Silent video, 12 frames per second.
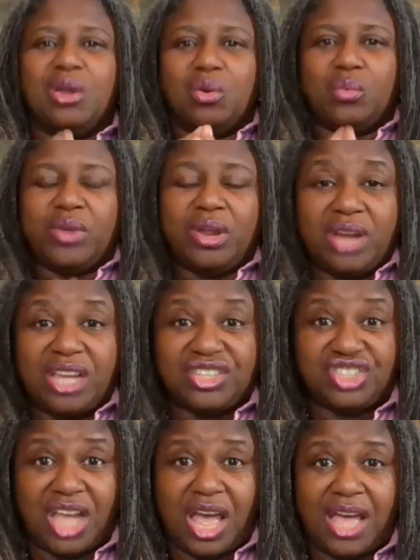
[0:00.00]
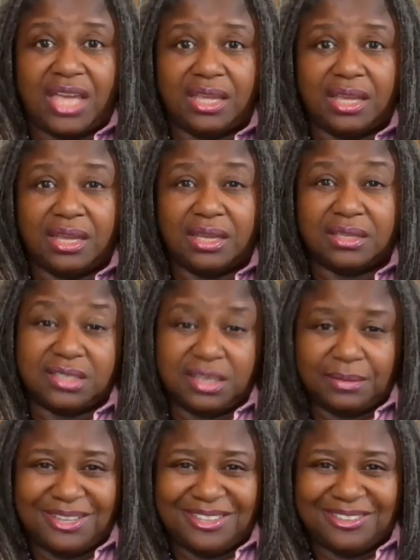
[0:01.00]
We are not shy,
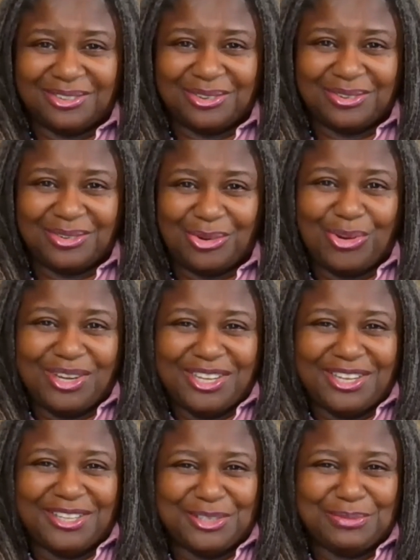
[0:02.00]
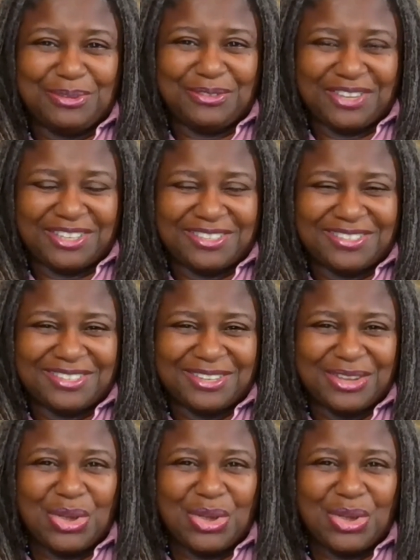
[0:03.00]
timid, or needing to be fixed.